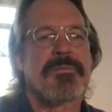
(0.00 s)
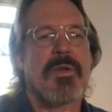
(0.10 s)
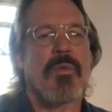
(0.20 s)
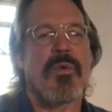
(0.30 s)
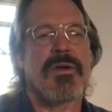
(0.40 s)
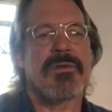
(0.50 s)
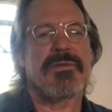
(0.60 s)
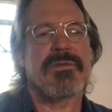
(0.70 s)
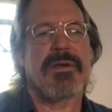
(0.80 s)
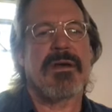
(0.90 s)

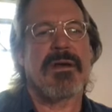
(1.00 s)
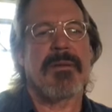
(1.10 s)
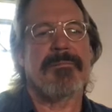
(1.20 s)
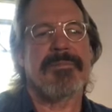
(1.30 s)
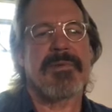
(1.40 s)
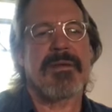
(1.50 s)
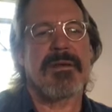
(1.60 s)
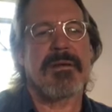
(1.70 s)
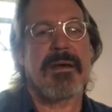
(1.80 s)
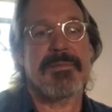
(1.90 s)
was um,
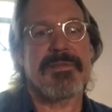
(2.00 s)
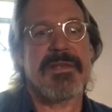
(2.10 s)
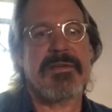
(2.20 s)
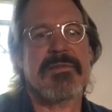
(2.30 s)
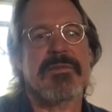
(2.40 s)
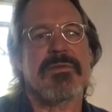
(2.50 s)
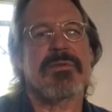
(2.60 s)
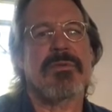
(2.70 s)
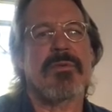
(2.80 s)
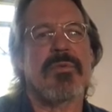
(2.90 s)
uh, obsessed
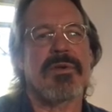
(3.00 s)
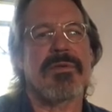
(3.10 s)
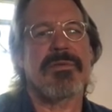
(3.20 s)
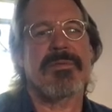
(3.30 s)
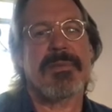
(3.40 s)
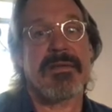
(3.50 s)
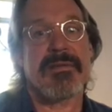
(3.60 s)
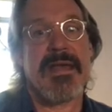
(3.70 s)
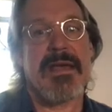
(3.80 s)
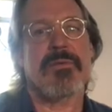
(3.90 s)
with
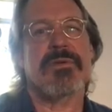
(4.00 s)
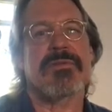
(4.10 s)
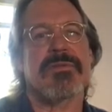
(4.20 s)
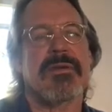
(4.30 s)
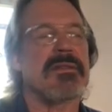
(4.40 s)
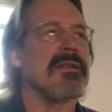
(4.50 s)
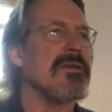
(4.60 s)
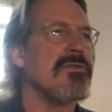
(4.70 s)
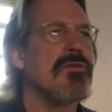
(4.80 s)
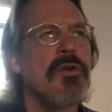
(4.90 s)
Pythagoras. At
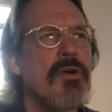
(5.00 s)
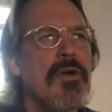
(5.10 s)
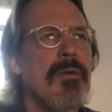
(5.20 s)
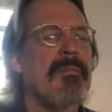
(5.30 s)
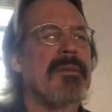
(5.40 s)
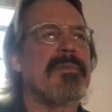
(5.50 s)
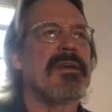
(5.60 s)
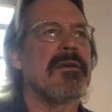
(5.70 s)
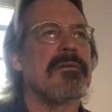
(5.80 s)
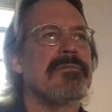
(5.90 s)
least my
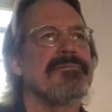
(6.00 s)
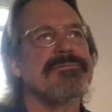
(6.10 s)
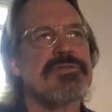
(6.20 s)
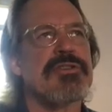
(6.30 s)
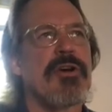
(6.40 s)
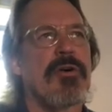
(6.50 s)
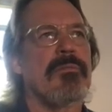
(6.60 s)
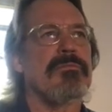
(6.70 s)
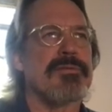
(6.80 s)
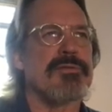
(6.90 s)
big, you know,
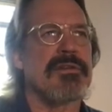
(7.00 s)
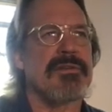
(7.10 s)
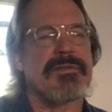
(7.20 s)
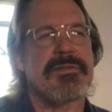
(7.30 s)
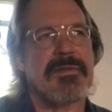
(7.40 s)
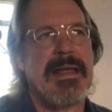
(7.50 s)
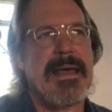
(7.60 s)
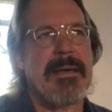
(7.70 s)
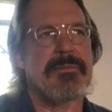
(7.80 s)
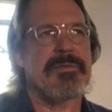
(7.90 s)
brutalist
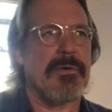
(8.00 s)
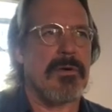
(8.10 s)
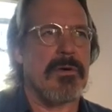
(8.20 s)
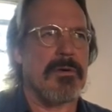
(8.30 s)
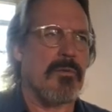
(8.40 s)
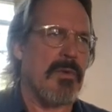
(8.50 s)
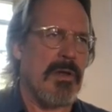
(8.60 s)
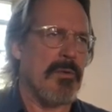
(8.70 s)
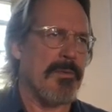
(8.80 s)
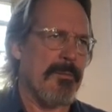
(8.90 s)
slabs are
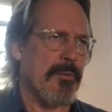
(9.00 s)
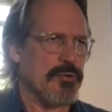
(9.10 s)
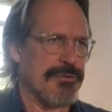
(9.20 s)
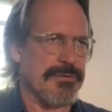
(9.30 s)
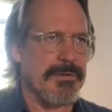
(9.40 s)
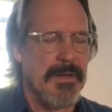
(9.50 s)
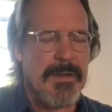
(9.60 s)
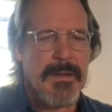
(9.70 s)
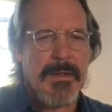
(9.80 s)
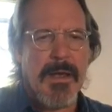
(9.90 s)
well proportioned.
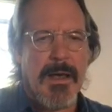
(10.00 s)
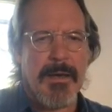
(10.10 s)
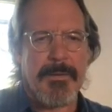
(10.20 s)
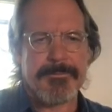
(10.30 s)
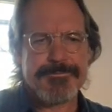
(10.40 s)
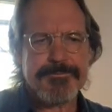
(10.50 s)
Um,